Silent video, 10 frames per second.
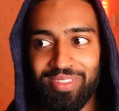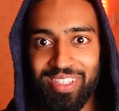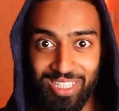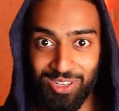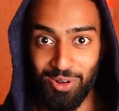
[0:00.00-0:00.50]

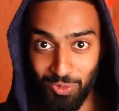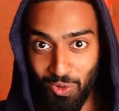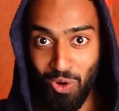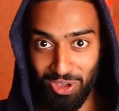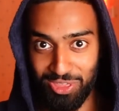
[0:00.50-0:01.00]
He's got to
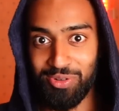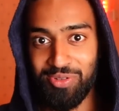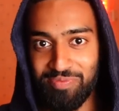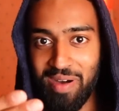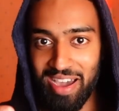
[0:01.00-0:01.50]
walk
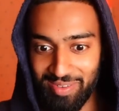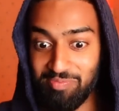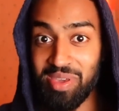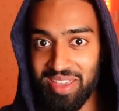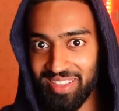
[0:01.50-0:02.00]
through my
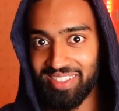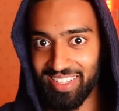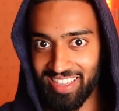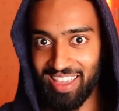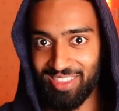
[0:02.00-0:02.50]
bit
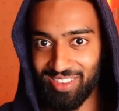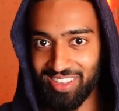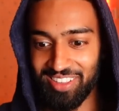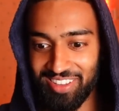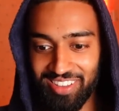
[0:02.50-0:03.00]
to get
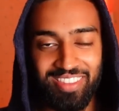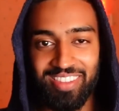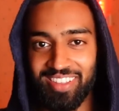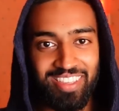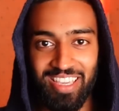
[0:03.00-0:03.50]
to
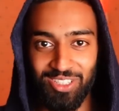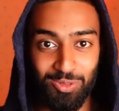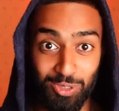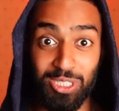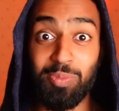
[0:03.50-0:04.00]
the
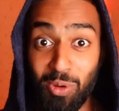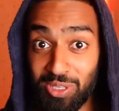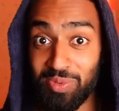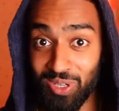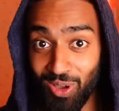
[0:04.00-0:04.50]
kitchen, which is supposed
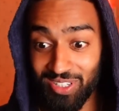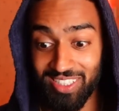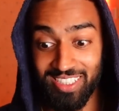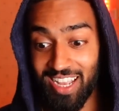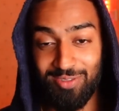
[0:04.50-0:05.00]
to be locked
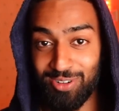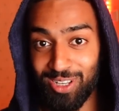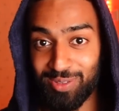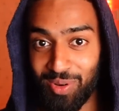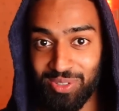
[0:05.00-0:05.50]
at this time. We're
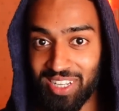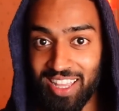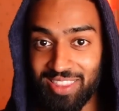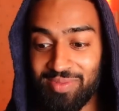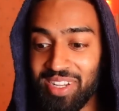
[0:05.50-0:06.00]
not supposed to
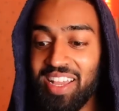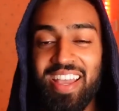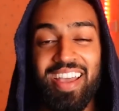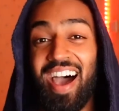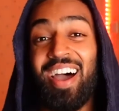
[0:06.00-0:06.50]
let them in.
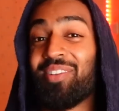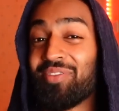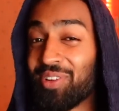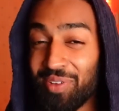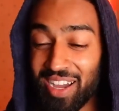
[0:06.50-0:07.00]
I don't
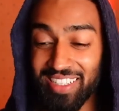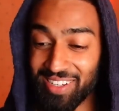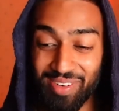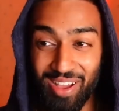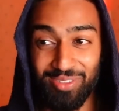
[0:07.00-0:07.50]
even know why I
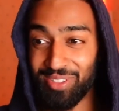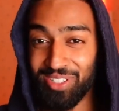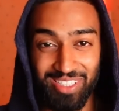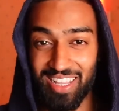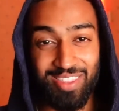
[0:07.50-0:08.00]
did it, but I would
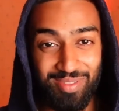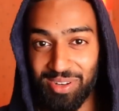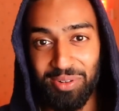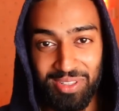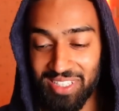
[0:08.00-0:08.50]
just let them
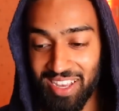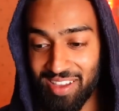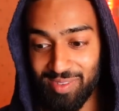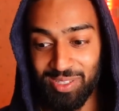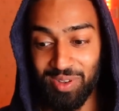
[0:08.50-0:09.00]
in all the
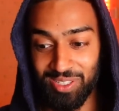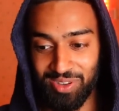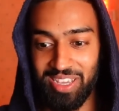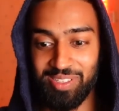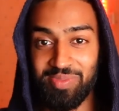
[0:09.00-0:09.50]
time as well.
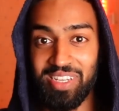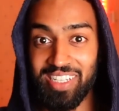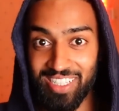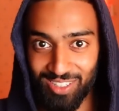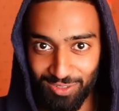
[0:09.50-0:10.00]
So here's me,
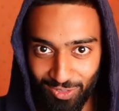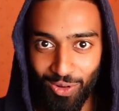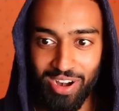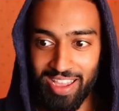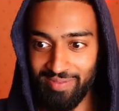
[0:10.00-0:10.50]
literally
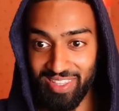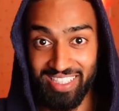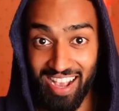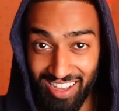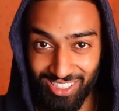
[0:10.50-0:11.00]
4 a.m.
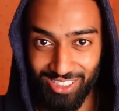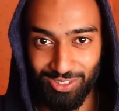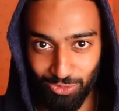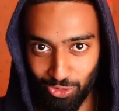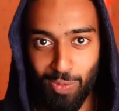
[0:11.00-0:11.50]
This guy's
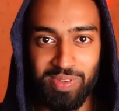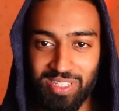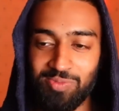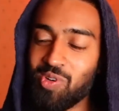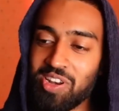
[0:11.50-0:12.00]
just robbed
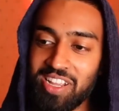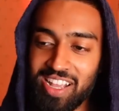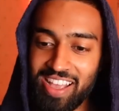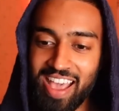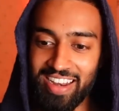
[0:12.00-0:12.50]
someone,
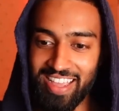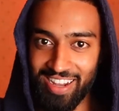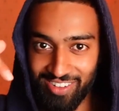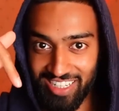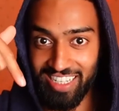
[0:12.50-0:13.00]
and
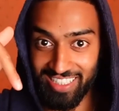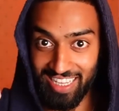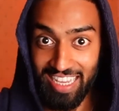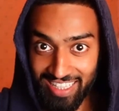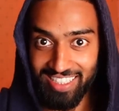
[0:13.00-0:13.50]
here he is
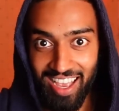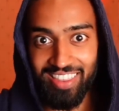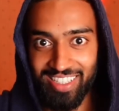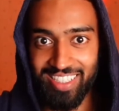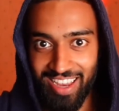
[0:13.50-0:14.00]

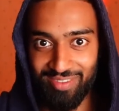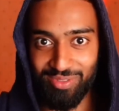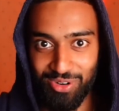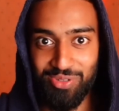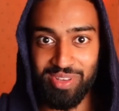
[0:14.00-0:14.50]
inside the
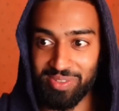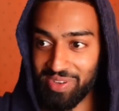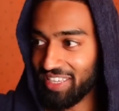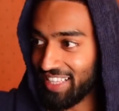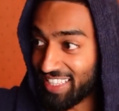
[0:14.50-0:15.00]
same room as
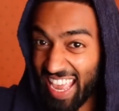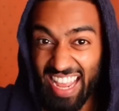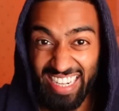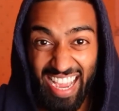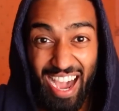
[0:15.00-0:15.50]
me, and then
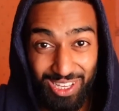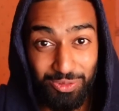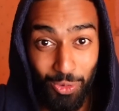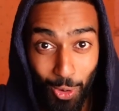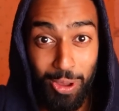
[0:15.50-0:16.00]
10
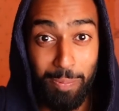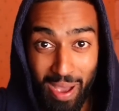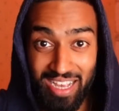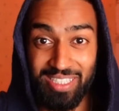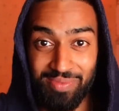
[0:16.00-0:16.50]
guys walk
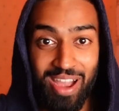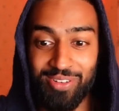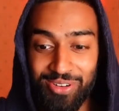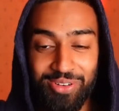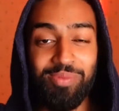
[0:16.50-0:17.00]
past my
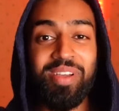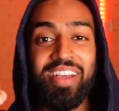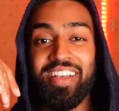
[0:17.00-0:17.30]
room.